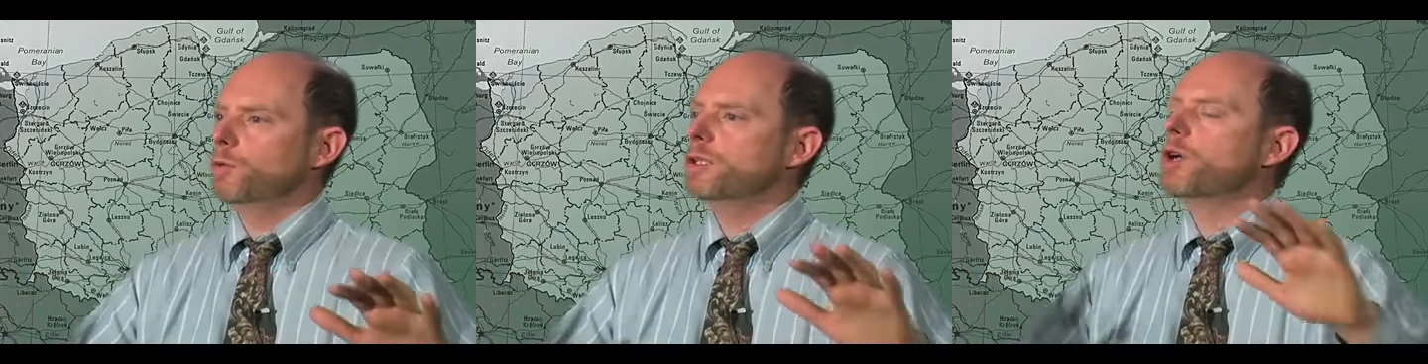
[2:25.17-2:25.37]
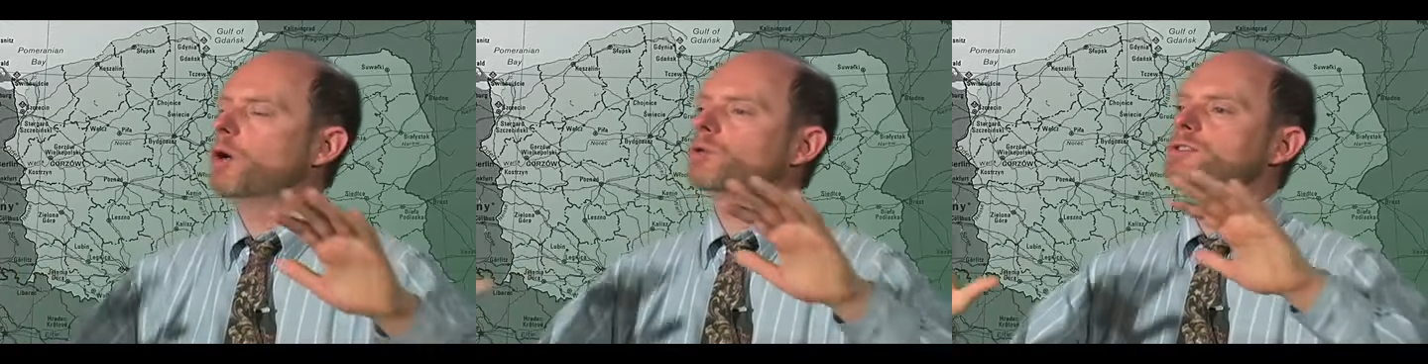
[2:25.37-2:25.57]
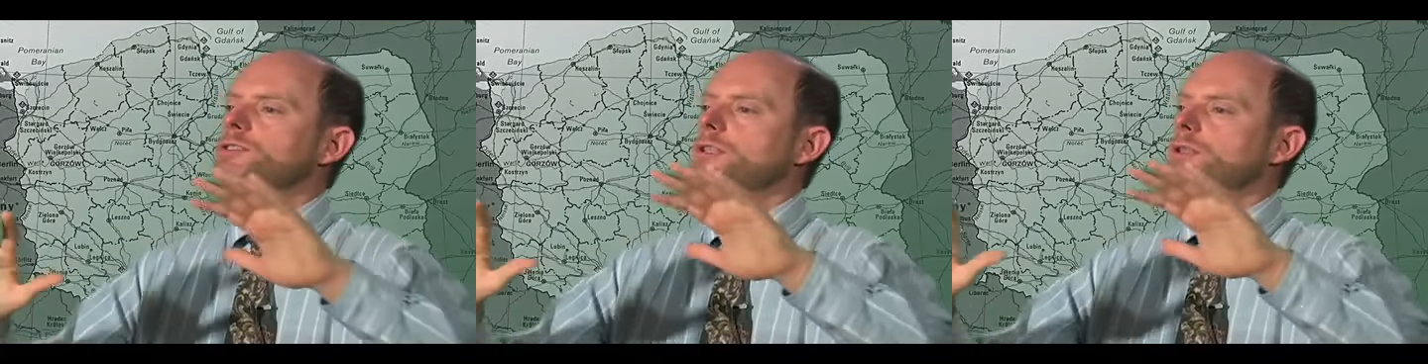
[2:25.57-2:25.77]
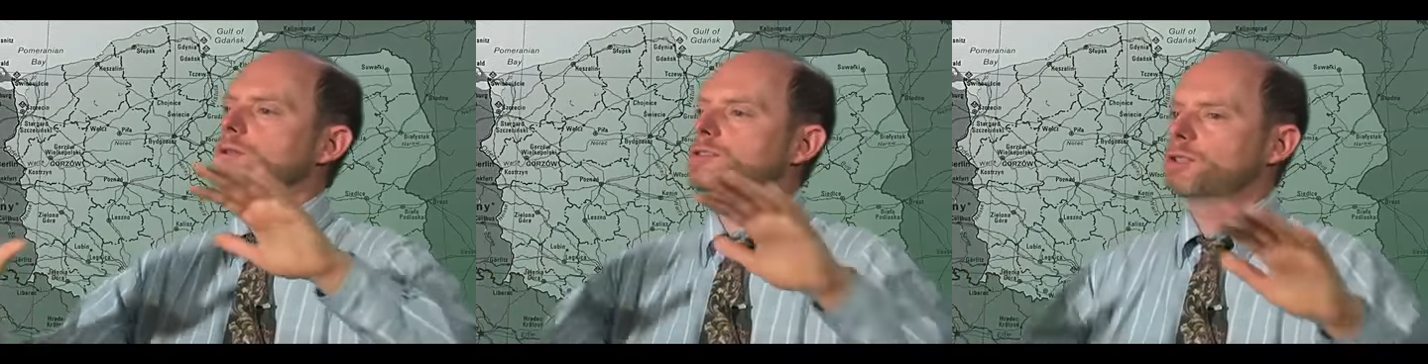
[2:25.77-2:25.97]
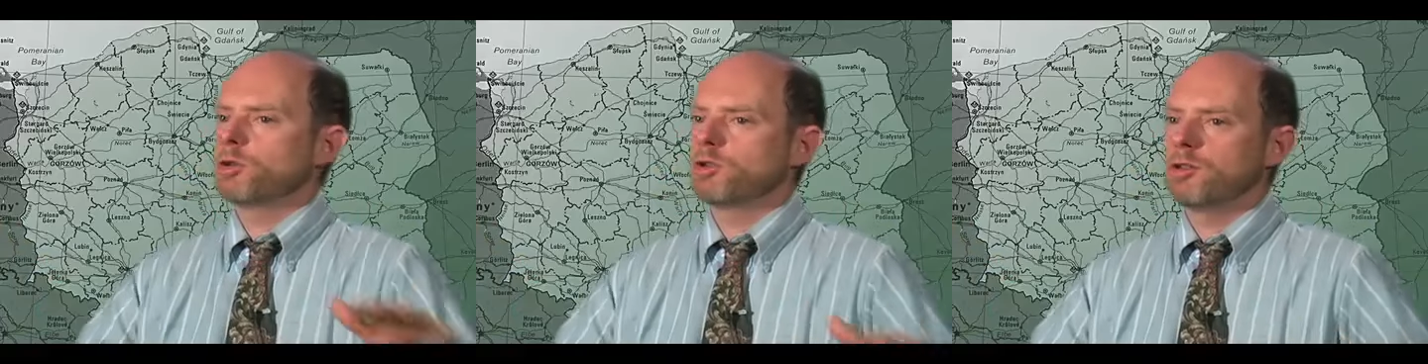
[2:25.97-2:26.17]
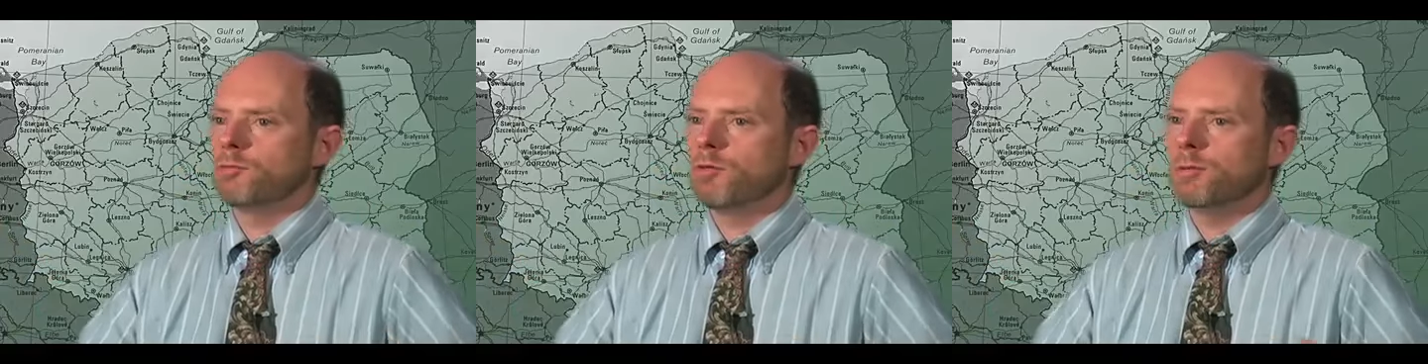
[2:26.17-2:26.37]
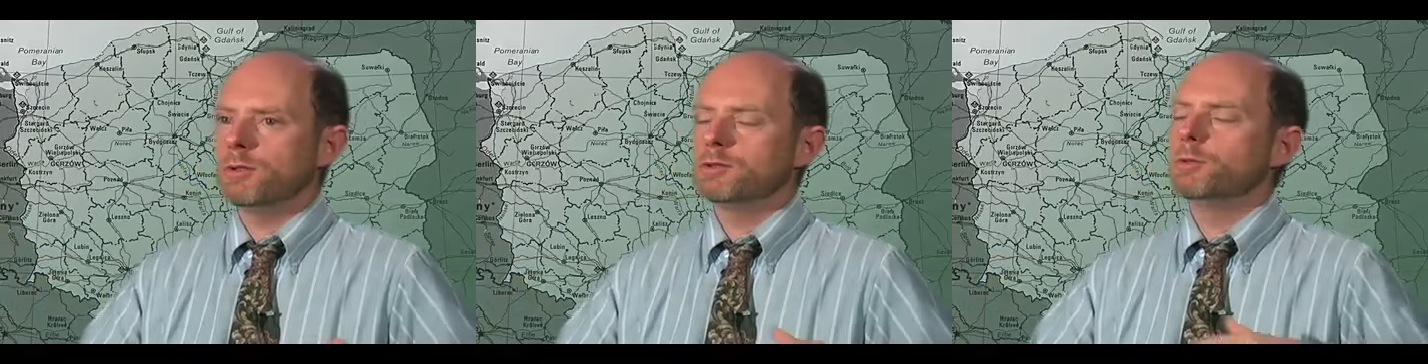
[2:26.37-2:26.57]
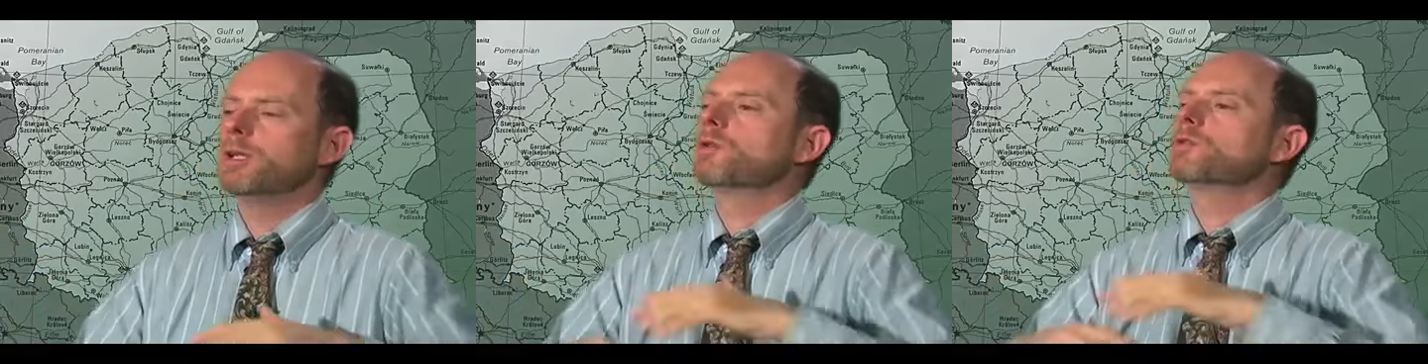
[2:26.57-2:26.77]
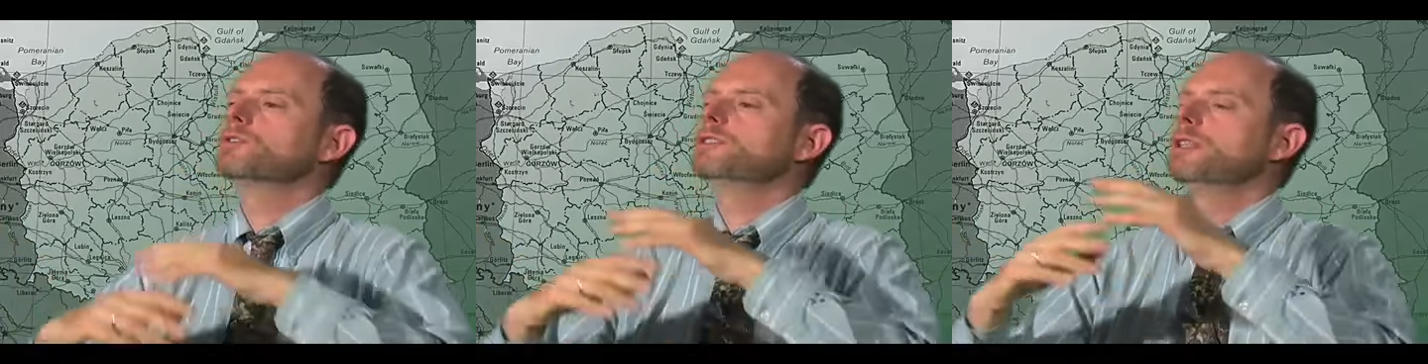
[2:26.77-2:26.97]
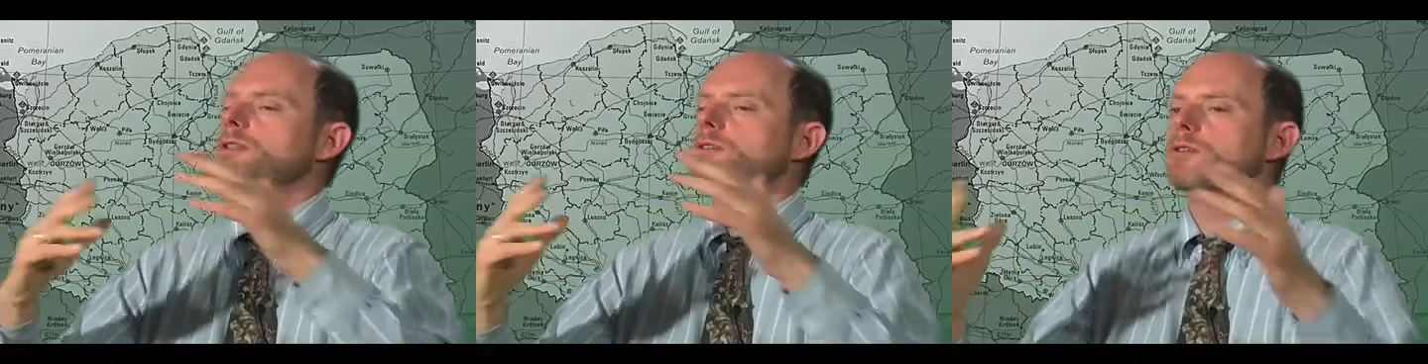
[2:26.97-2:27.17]
We don't see those social movements. We don't
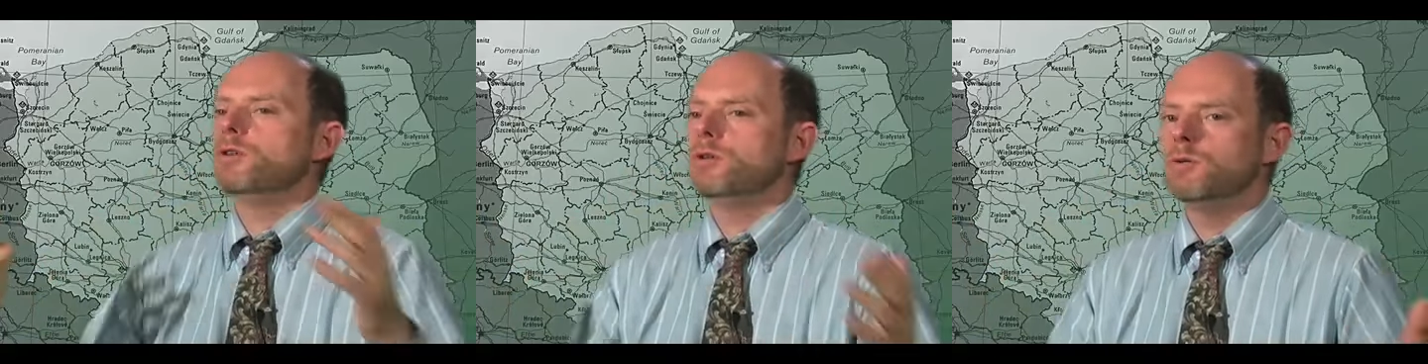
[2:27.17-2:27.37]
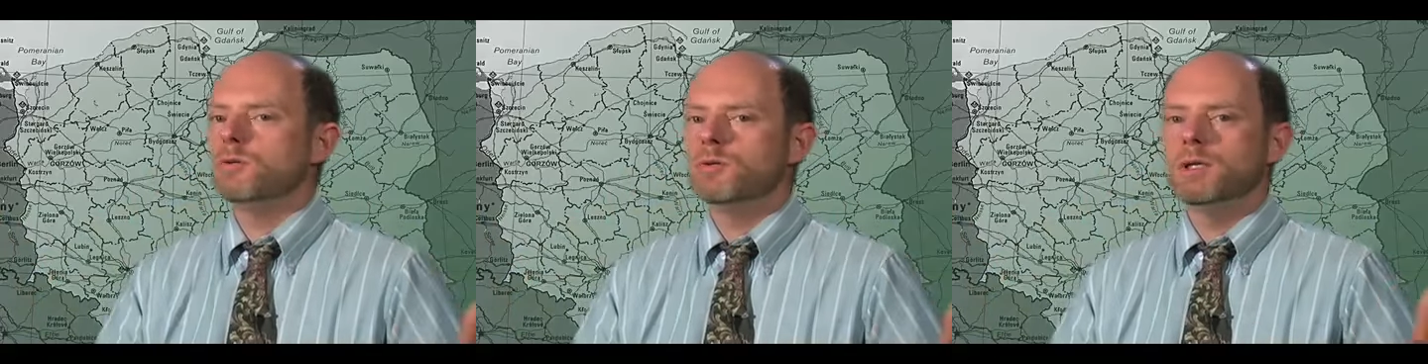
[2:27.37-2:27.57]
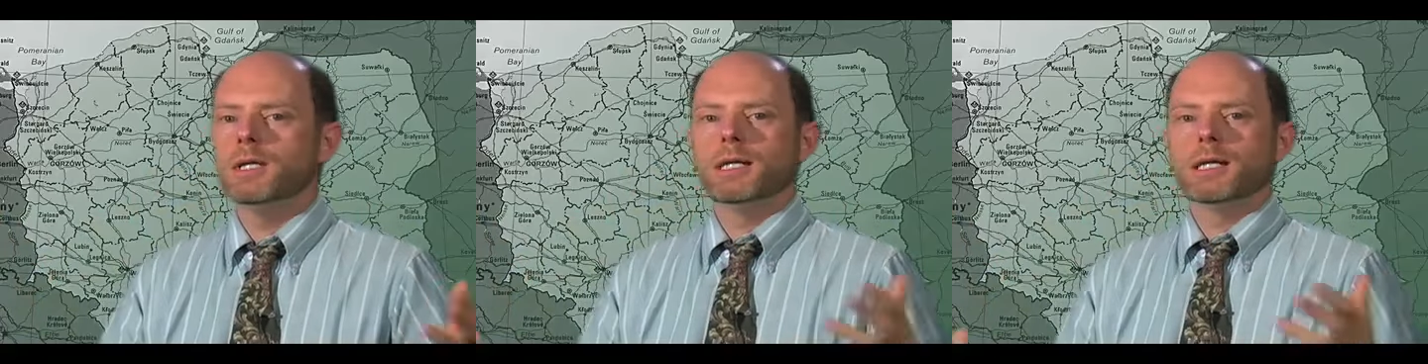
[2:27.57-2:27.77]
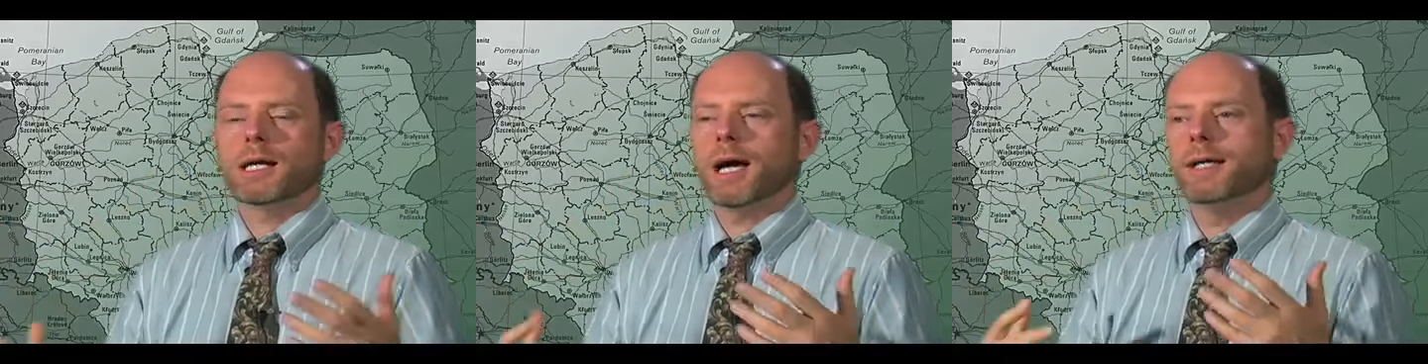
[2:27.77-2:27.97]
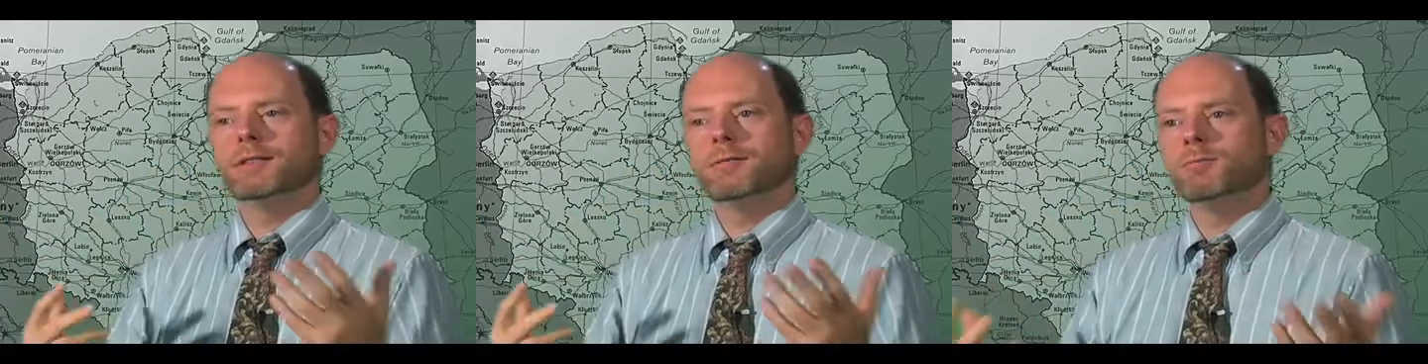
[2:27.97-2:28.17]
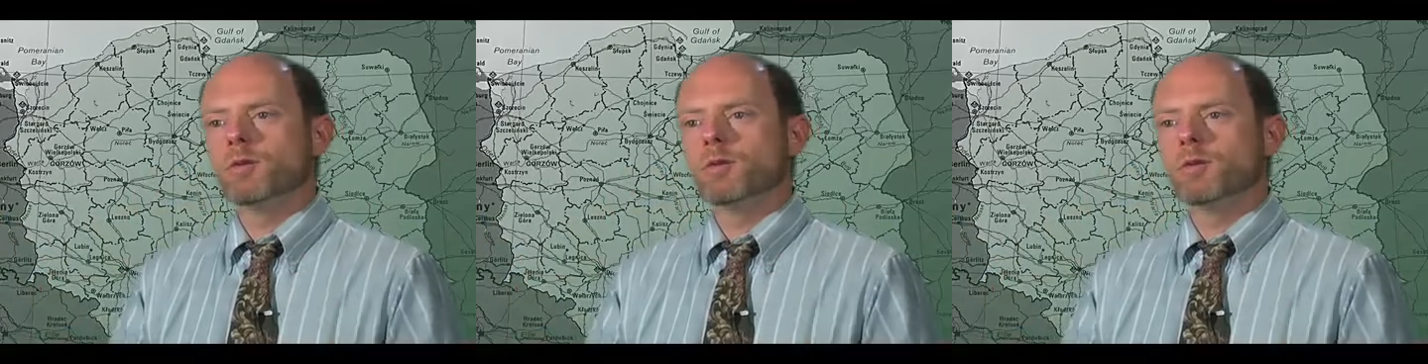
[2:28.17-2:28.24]
see the new kinds of